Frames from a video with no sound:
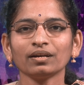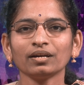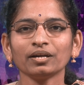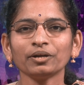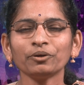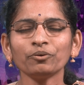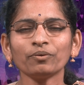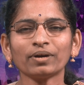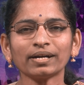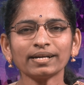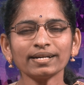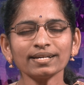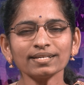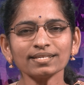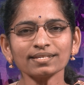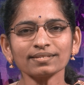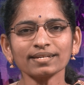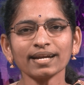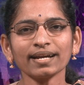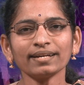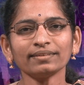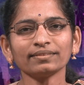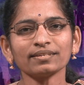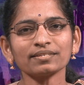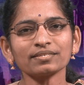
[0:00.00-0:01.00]
To
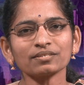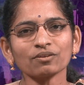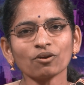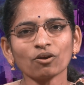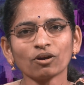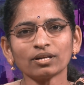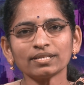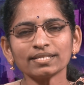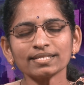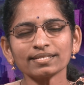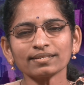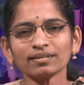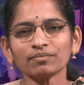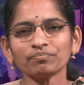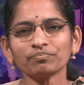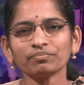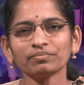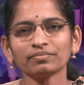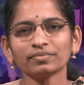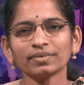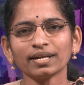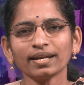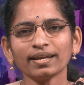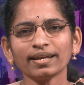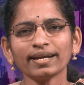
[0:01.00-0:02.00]
understand this concept,
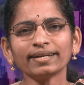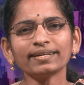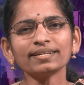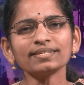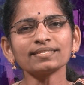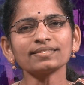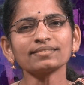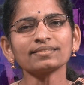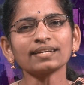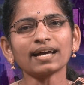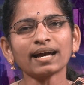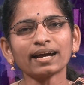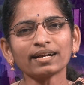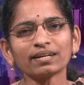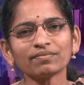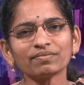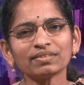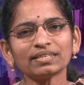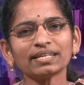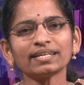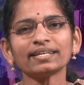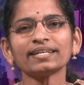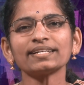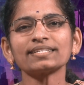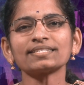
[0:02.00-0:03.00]
let us start with
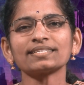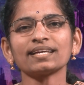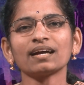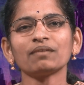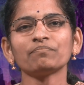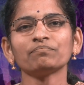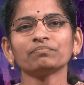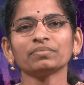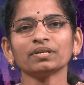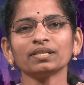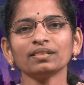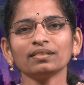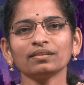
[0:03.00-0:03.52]
an example.